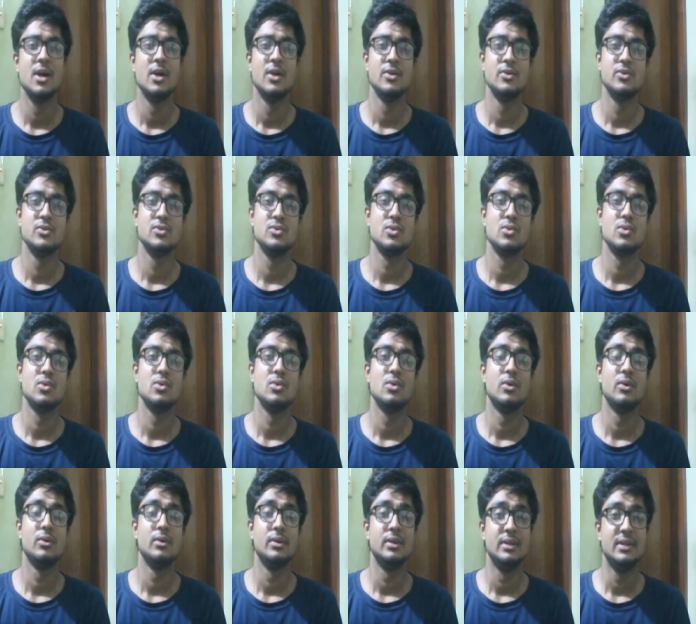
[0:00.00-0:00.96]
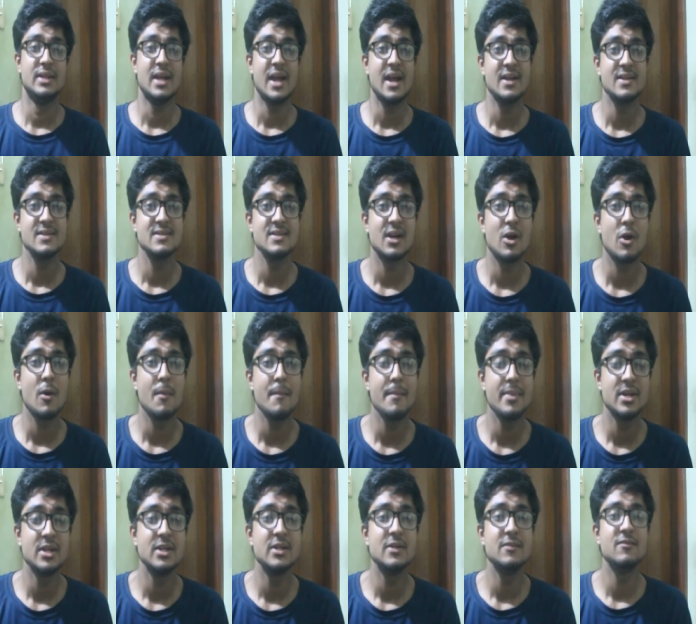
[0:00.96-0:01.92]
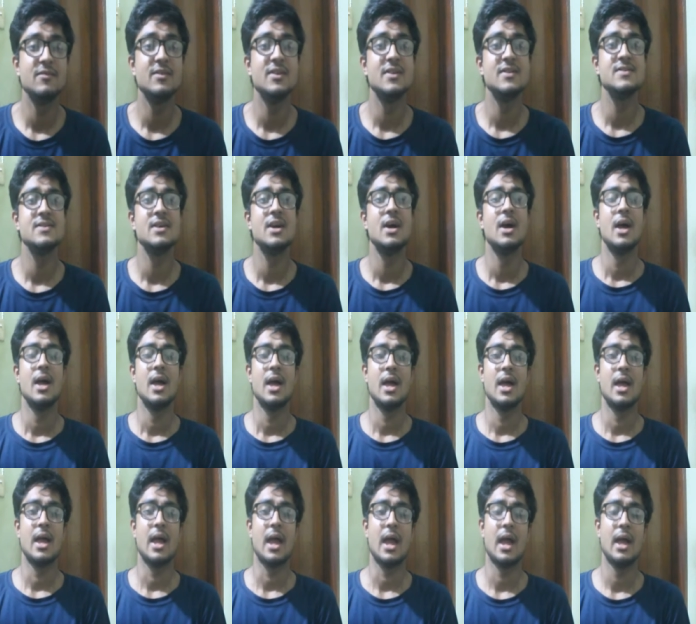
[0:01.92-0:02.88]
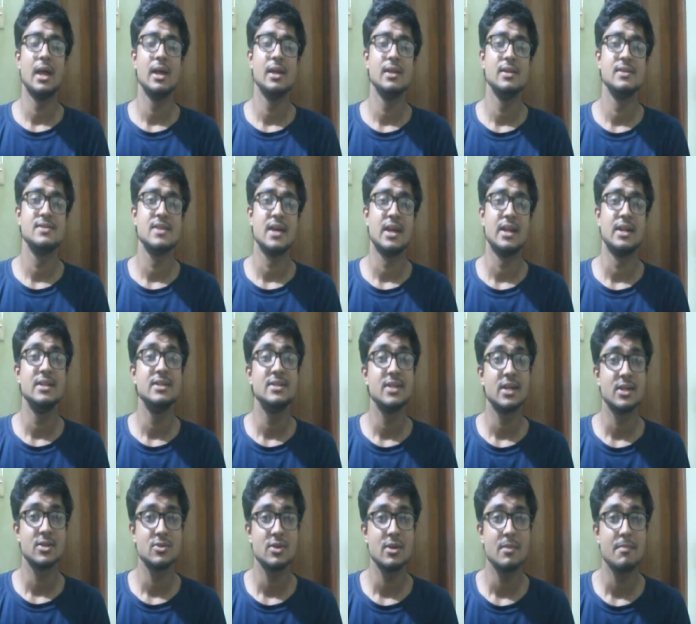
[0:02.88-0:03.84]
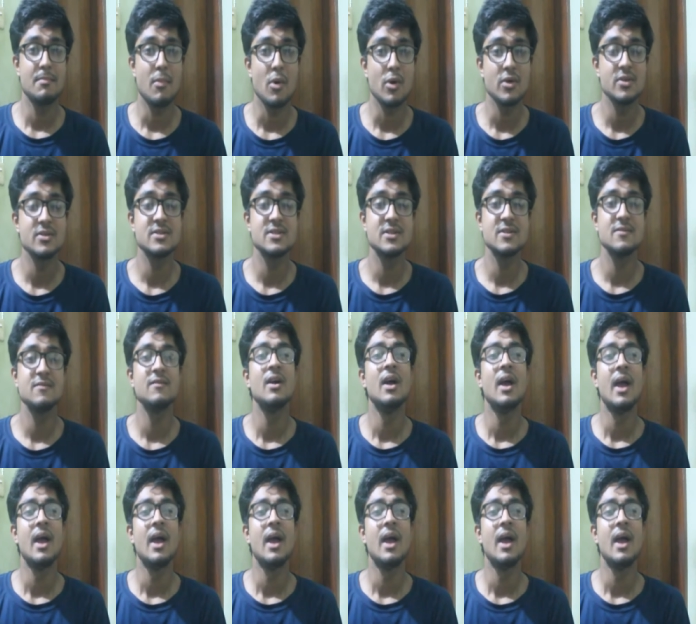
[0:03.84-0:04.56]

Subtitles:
So there is the competitiveness hails, and it's actually positive,